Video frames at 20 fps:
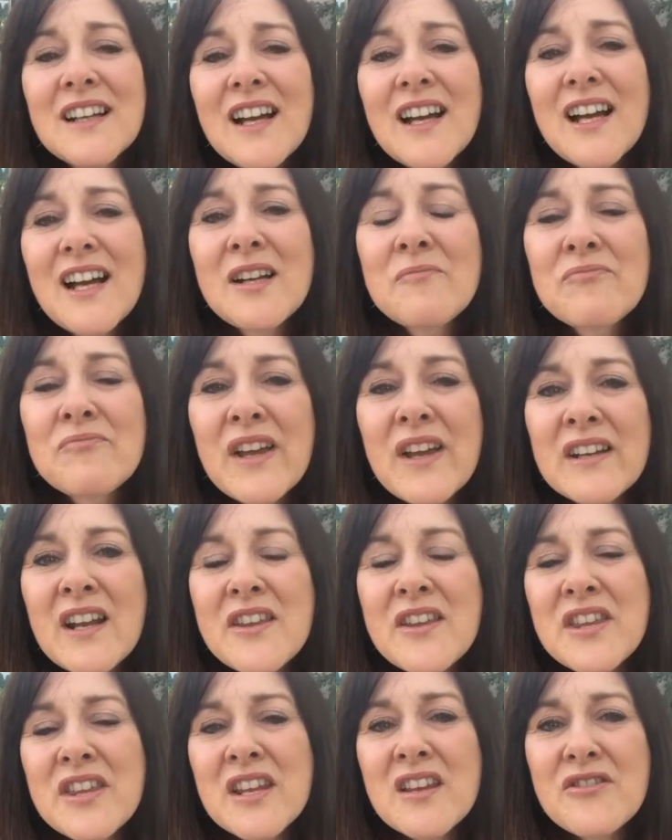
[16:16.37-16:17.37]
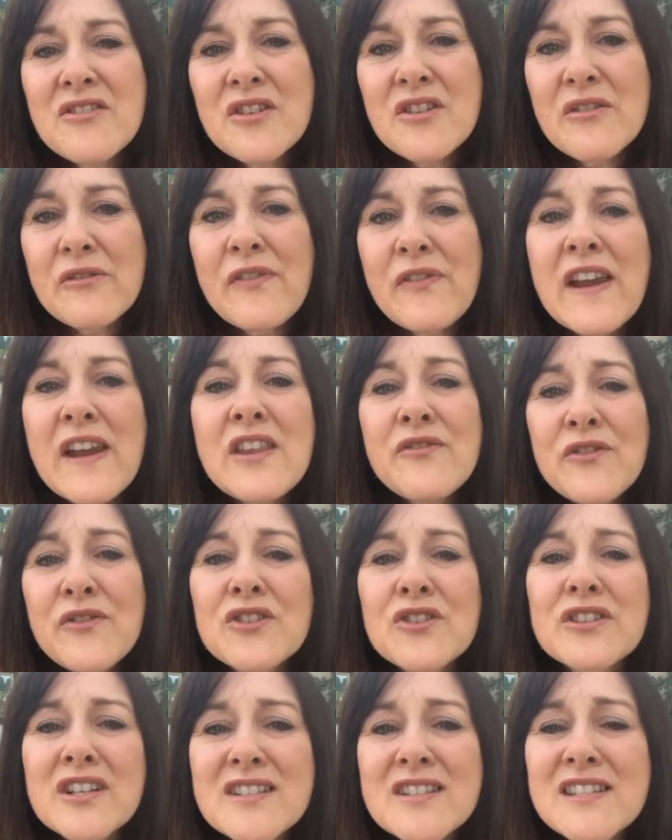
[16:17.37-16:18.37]
And I think that
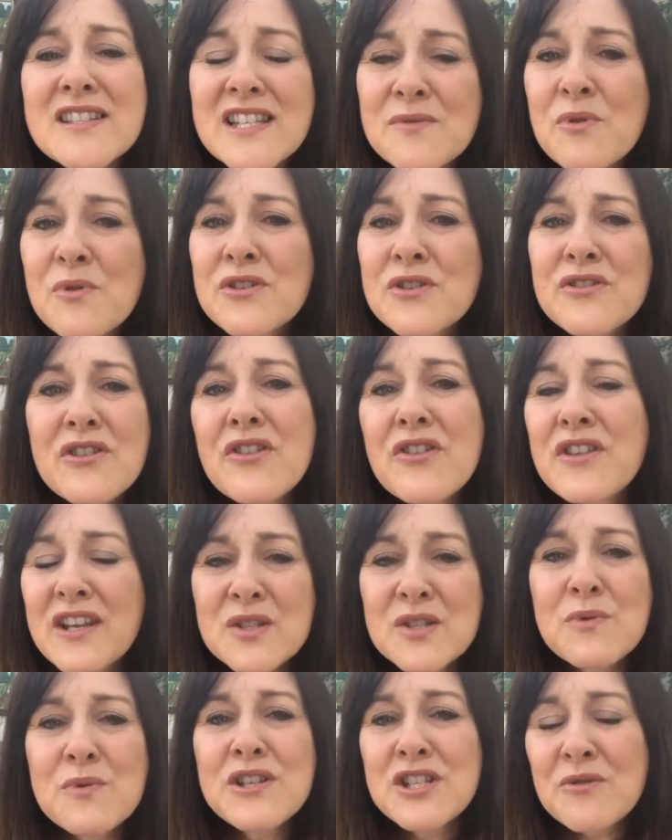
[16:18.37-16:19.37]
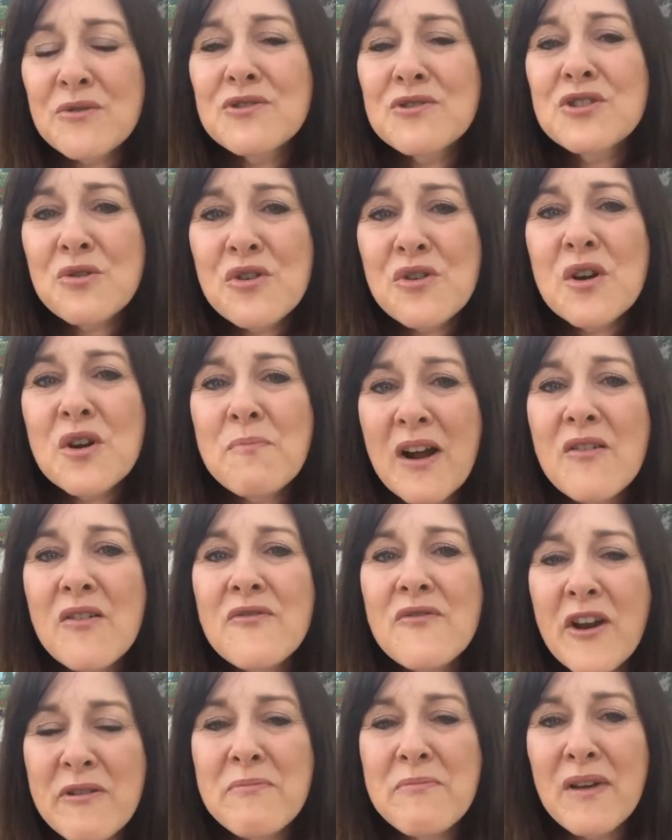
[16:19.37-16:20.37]
faithfulness is one of the things we don't talk about
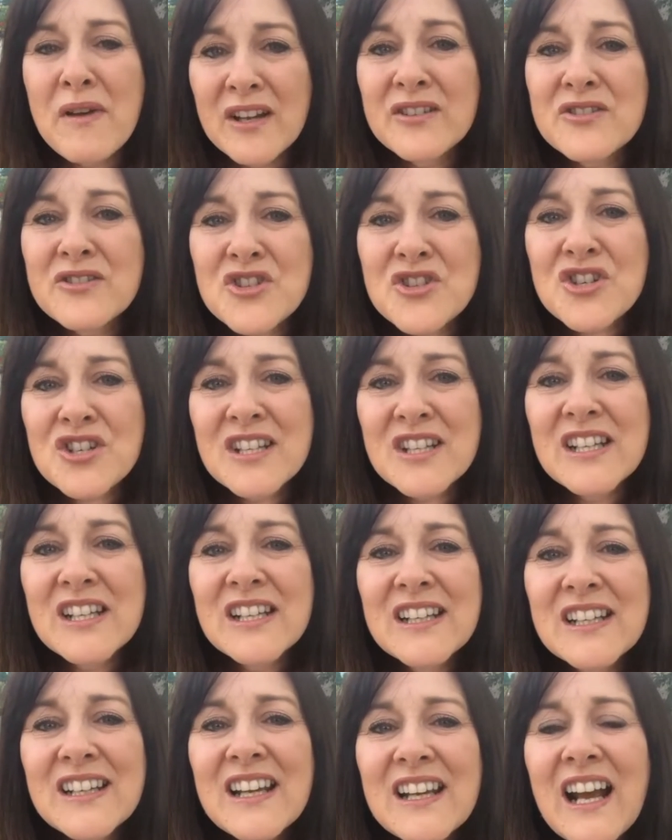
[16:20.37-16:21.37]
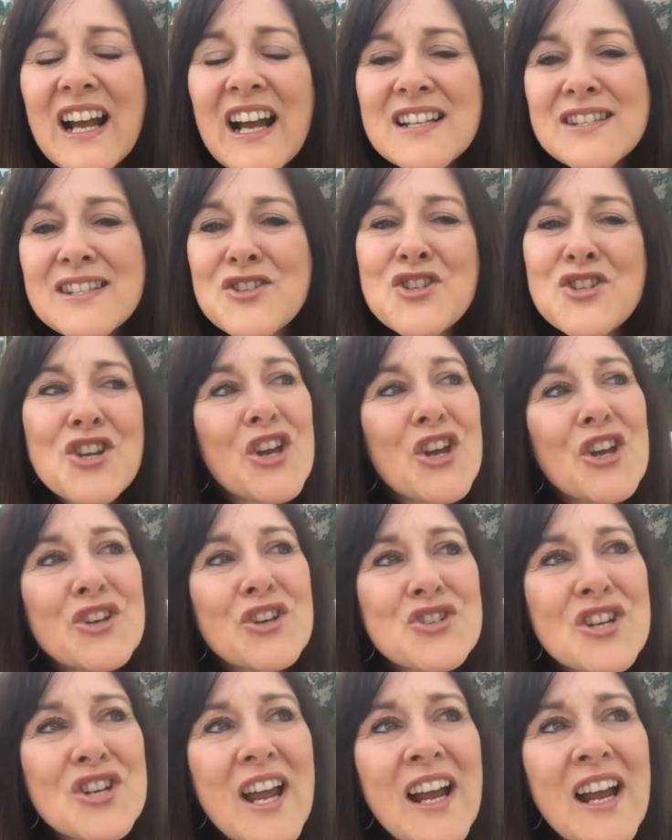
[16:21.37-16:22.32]
very much as a church.